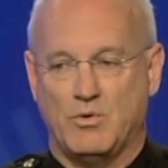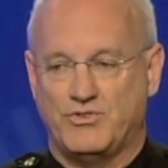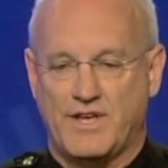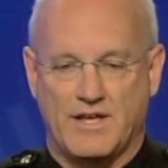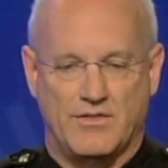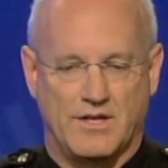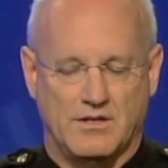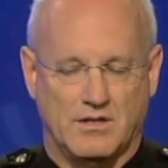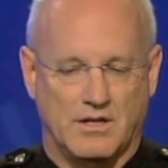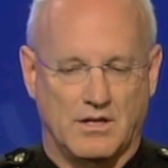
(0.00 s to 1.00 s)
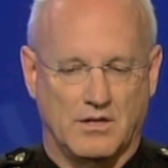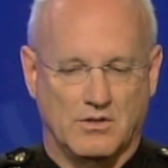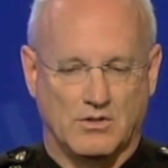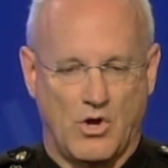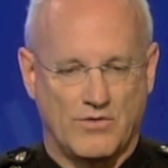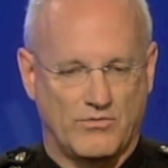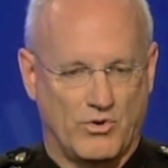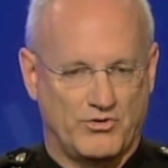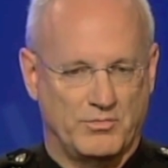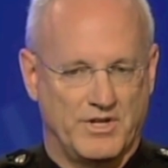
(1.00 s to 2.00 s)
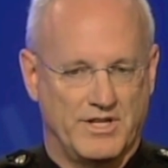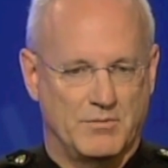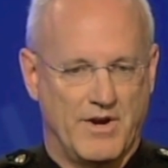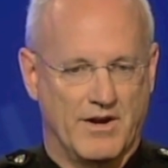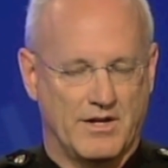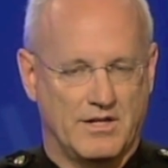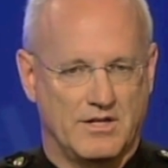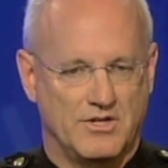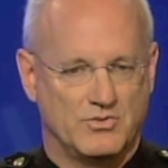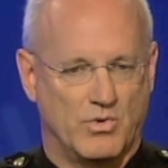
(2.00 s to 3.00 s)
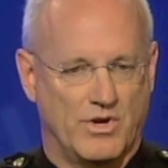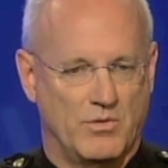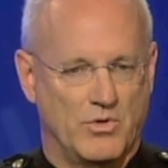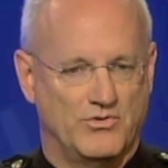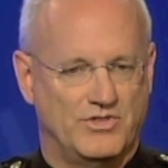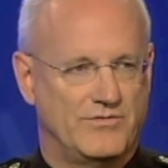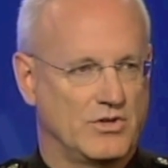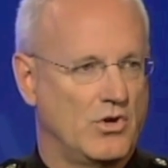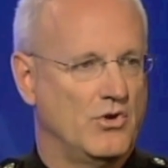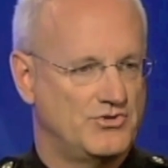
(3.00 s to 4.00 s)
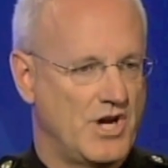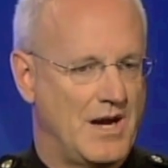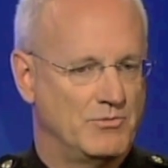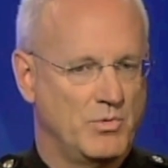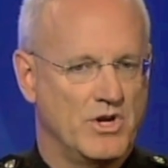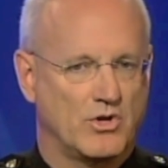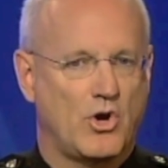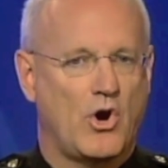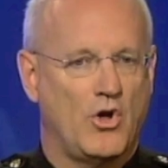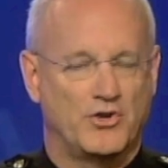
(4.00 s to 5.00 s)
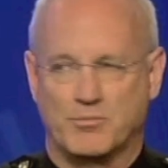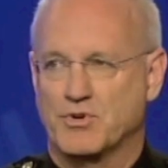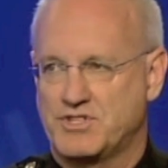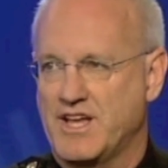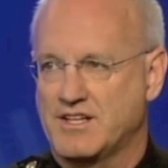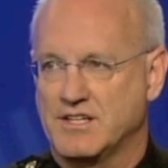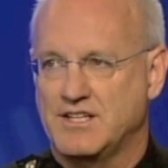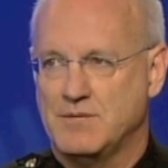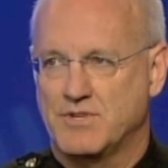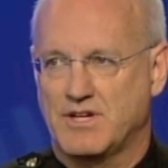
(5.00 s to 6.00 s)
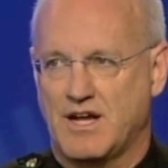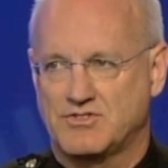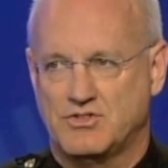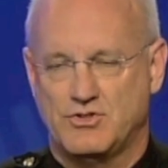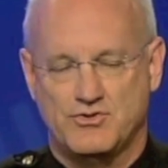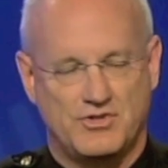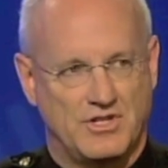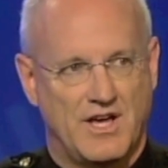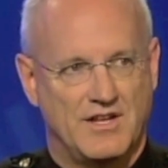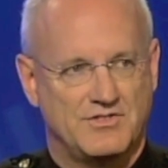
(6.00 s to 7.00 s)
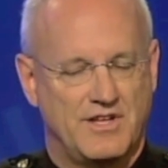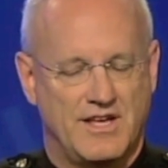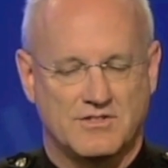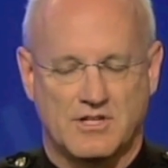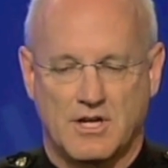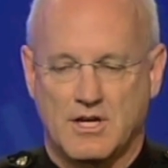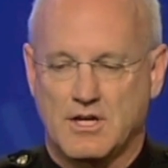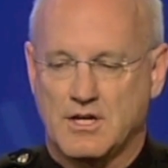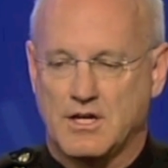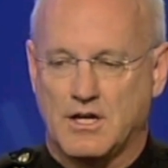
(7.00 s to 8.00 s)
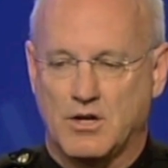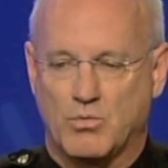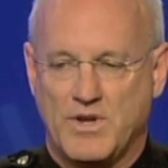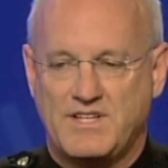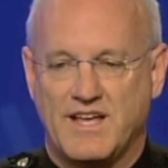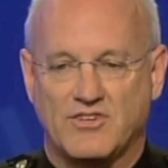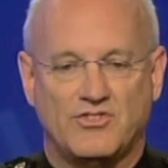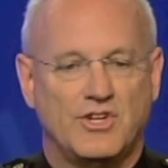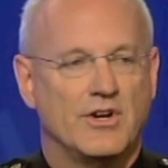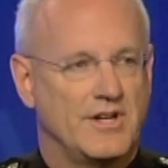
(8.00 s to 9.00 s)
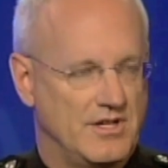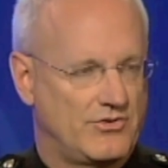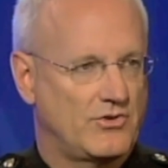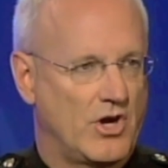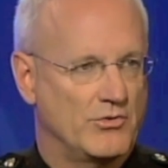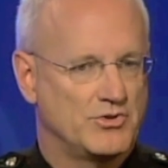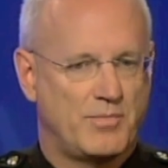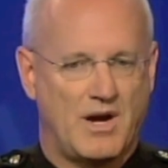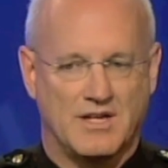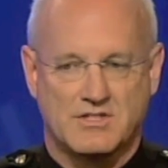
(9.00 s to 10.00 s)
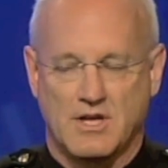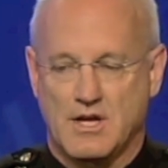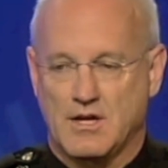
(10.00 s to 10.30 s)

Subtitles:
I will tell you that law enforcement in America is one of the most difficult jobs. We are called to protect and keep the Constitution of the United States. We take serious our response.